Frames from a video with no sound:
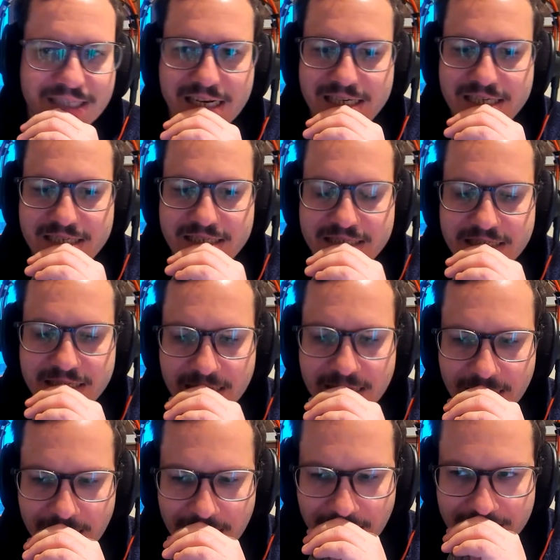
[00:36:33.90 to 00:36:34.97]
that is
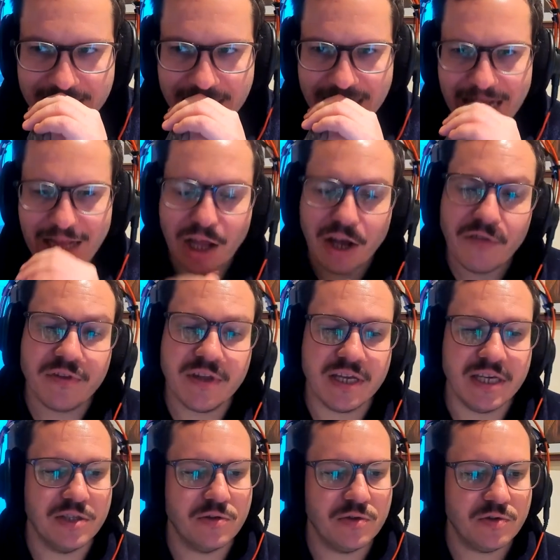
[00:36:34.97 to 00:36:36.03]
a lot of the
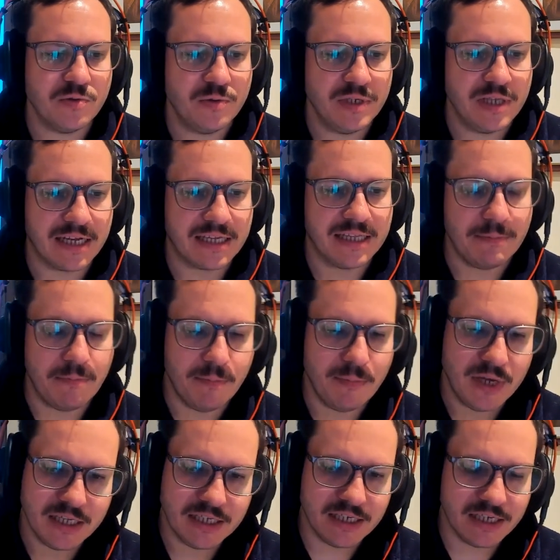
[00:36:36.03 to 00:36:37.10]
industry, like the
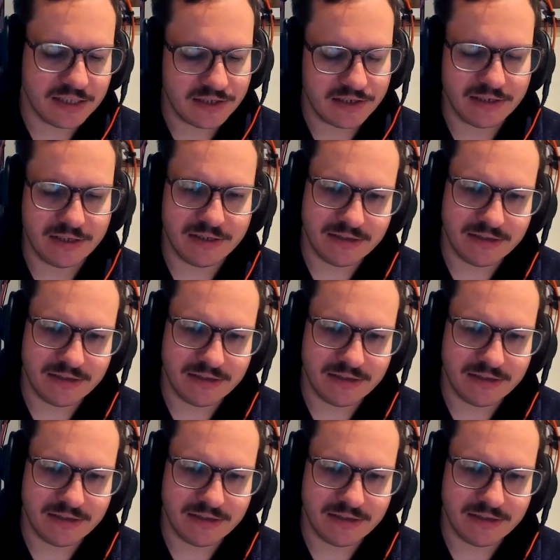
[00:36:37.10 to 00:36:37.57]
media and